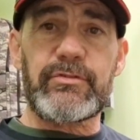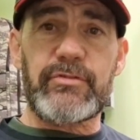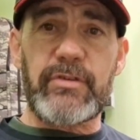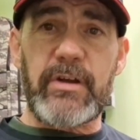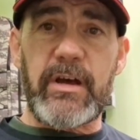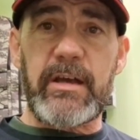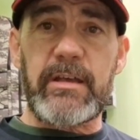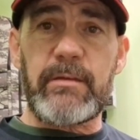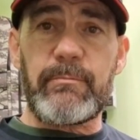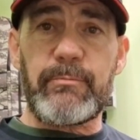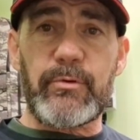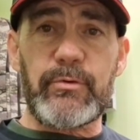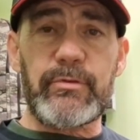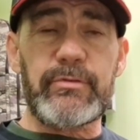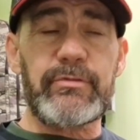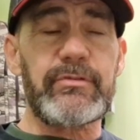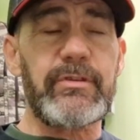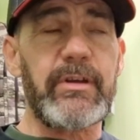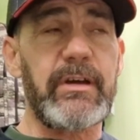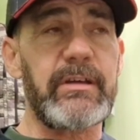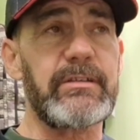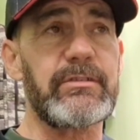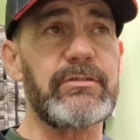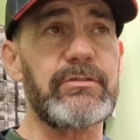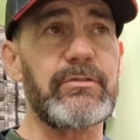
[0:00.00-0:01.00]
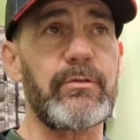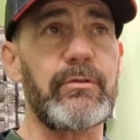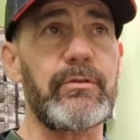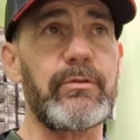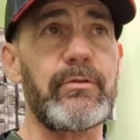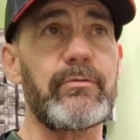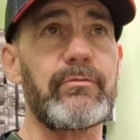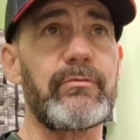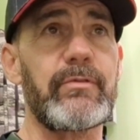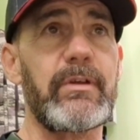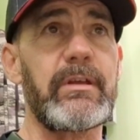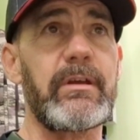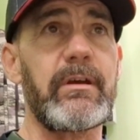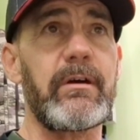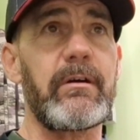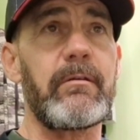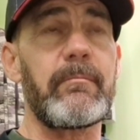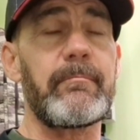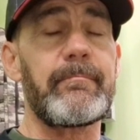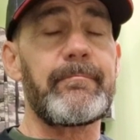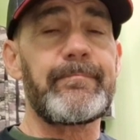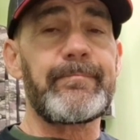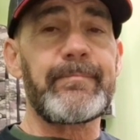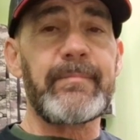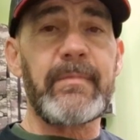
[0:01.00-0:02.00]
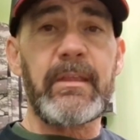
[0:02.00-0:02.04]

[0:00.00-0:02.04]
dry, bone dry soil right up.